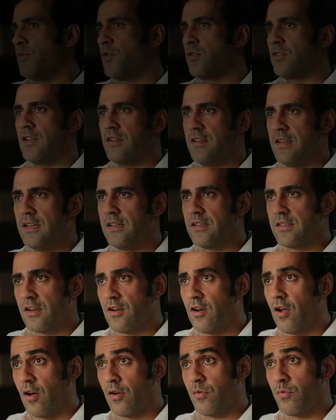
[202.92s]
book that deals
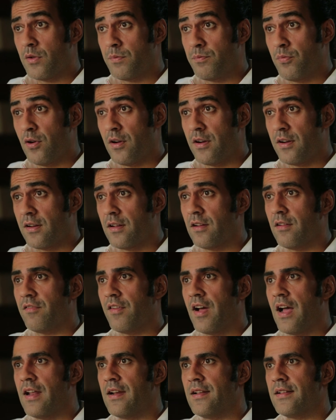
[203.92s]
a lot with political
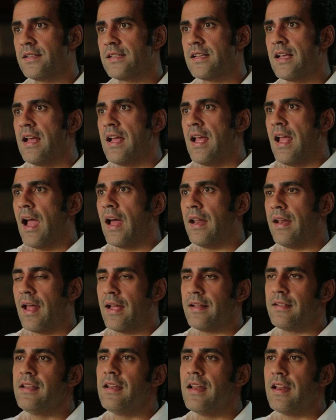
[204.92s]
violence, and
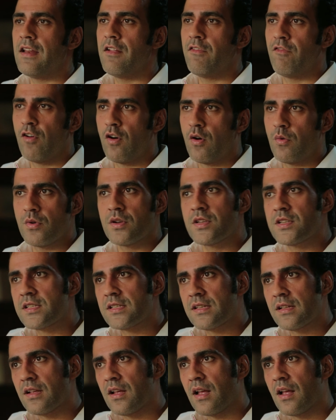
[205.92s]
1984
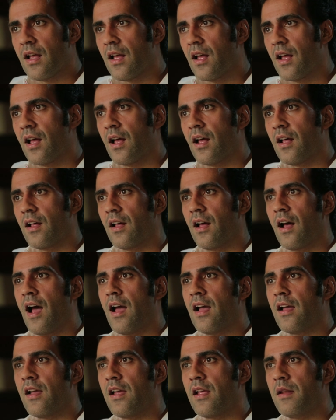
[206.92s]
was,
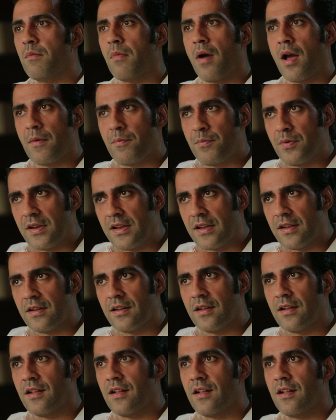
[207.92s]
in my
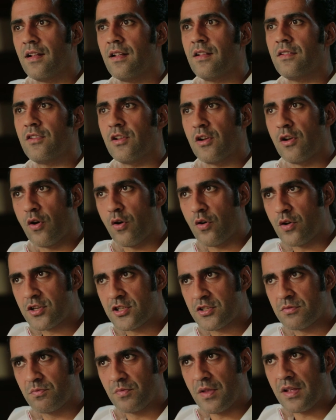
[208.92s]
opinion, the
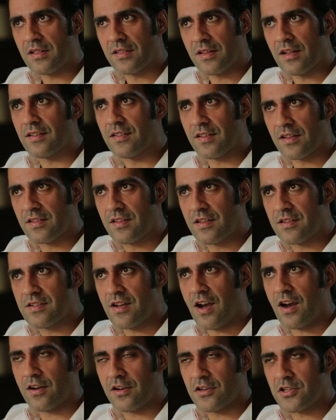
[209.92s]
lowest, the, the, the, the
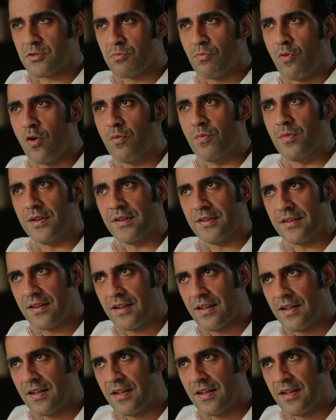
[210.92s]
darkest moment